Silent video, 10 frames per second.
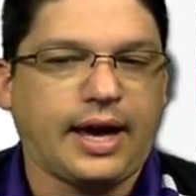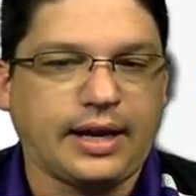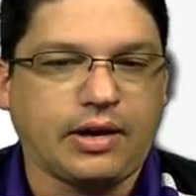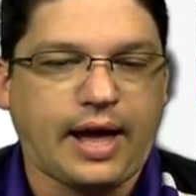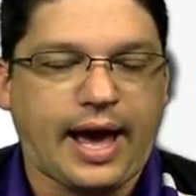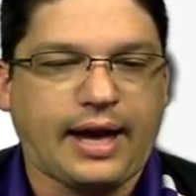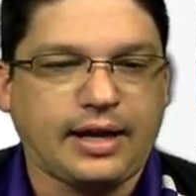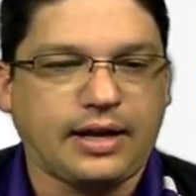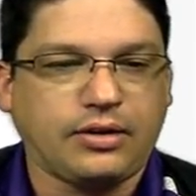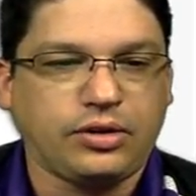and it'll add
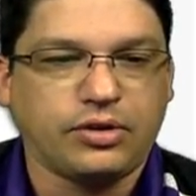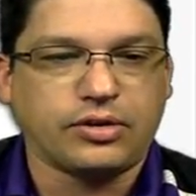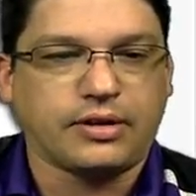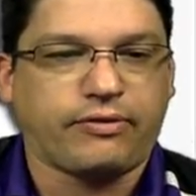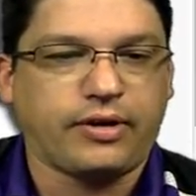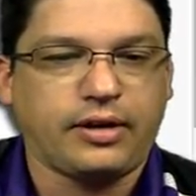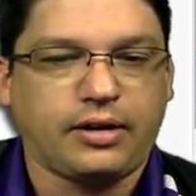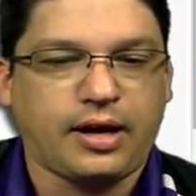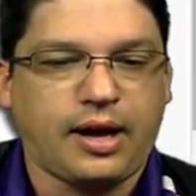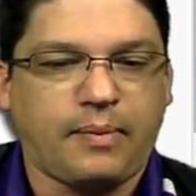in your different
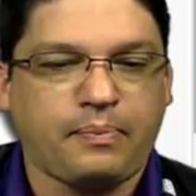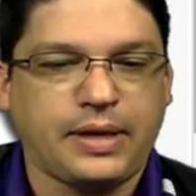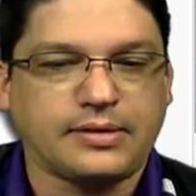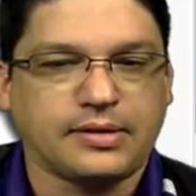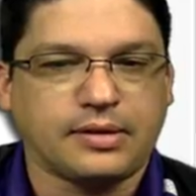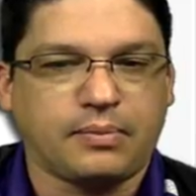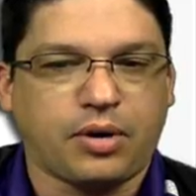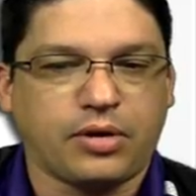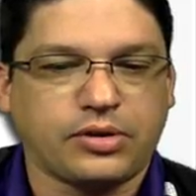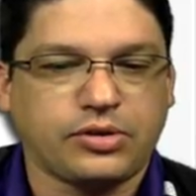um, pieces and
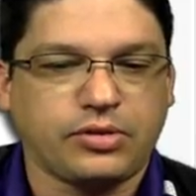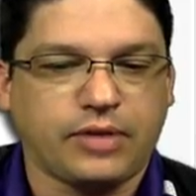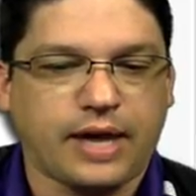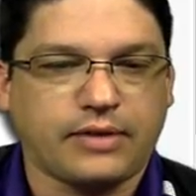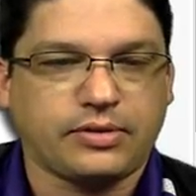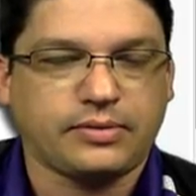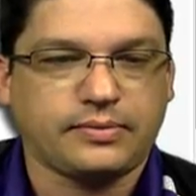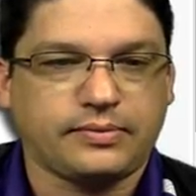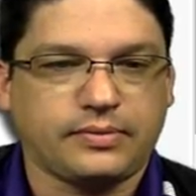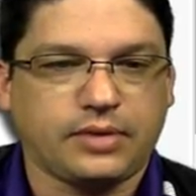parts to that.
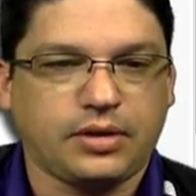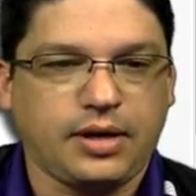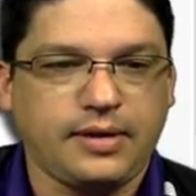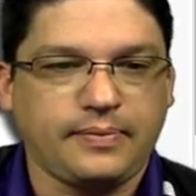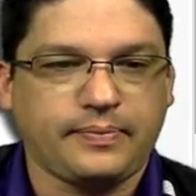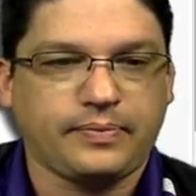Okay?